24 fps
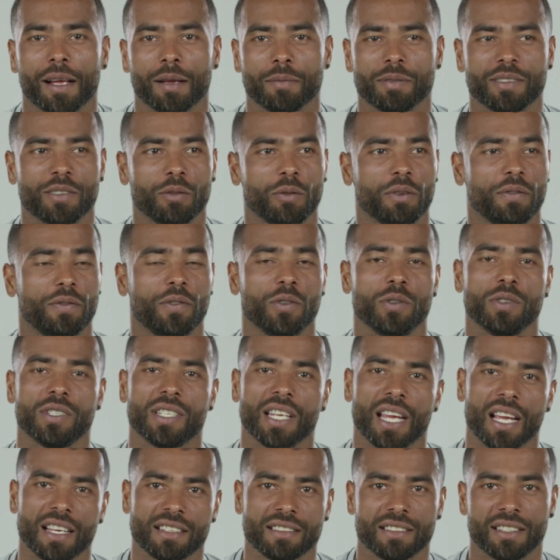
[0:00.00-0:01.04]
I'm still
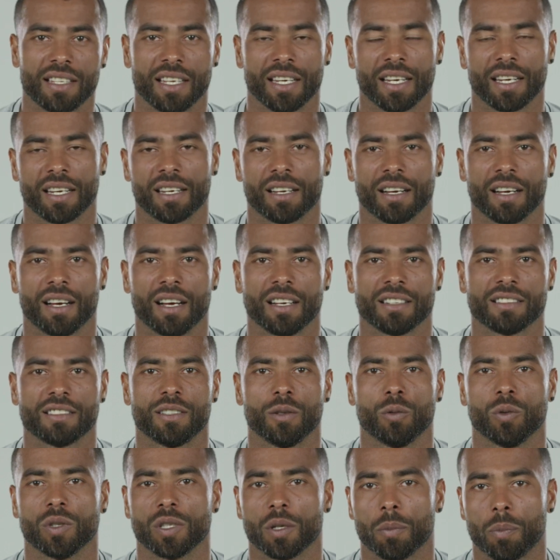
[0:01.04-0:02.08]
enthusiastic, I
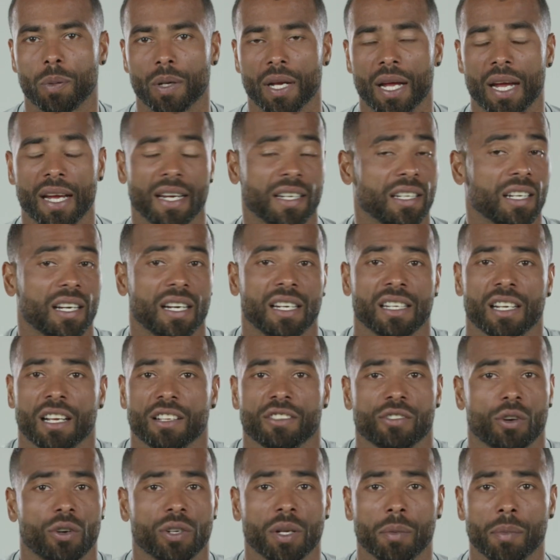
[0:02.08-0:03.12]
still want to play. And I
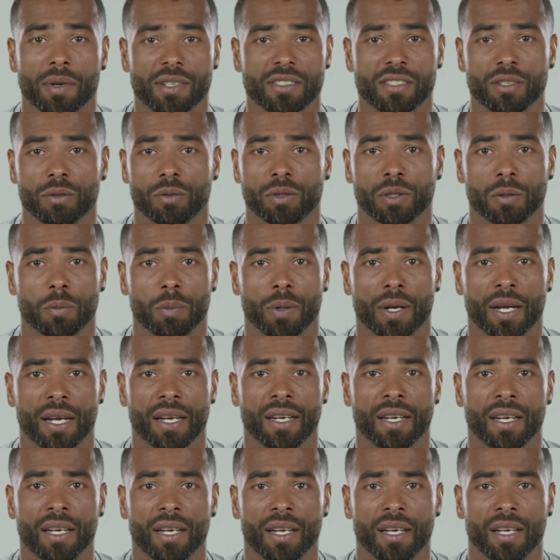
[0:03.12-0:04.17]
told him I still want to
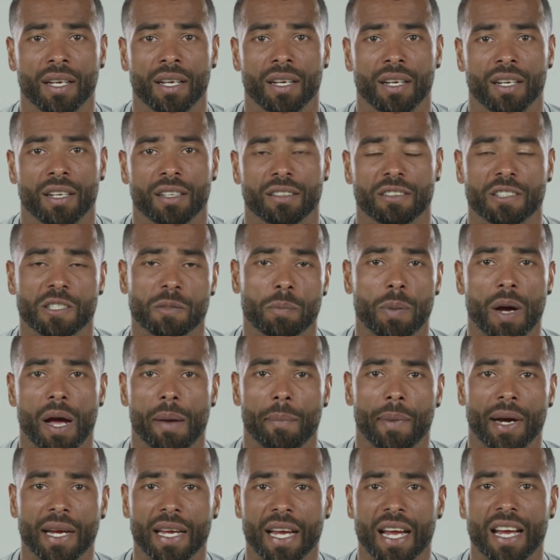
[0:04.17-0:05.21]
play.
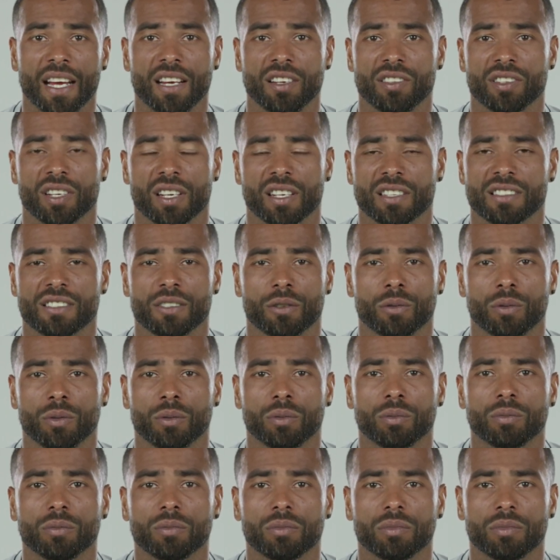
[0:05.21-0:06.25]
Despite my age, I
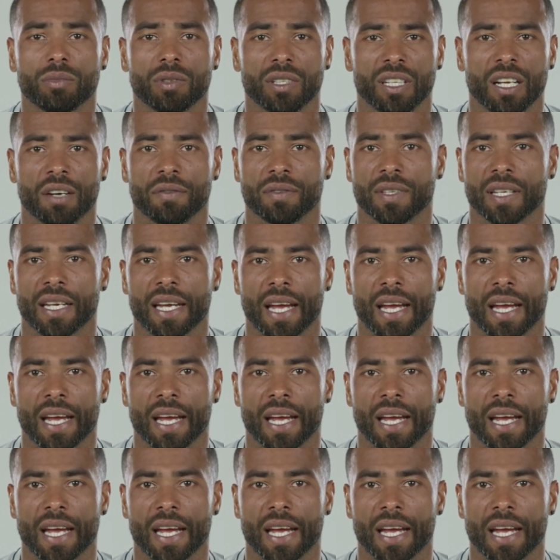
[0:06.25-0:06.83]
still love the